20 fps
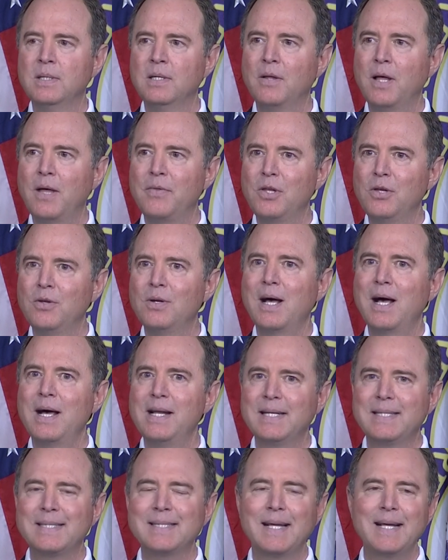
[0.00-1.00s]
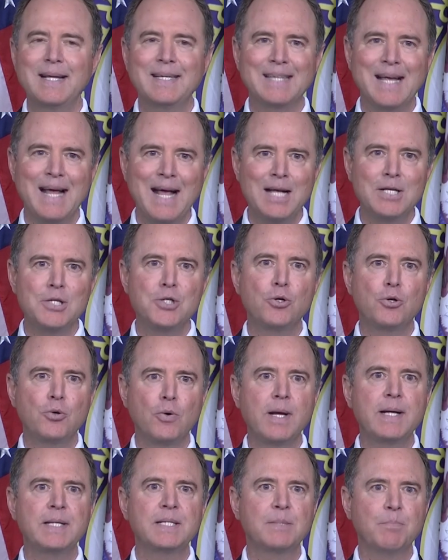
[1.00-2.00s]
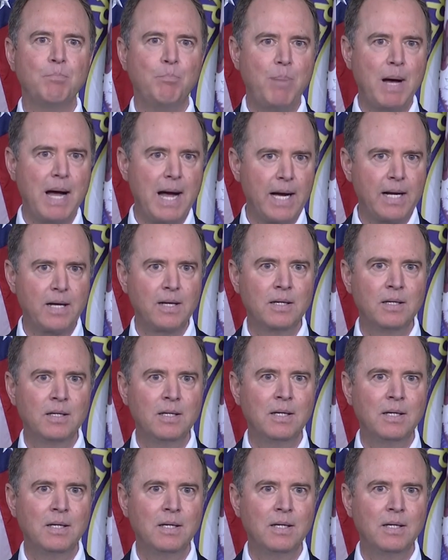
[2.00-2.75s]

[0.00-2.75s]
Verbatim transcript: that the United States has Ukraine's back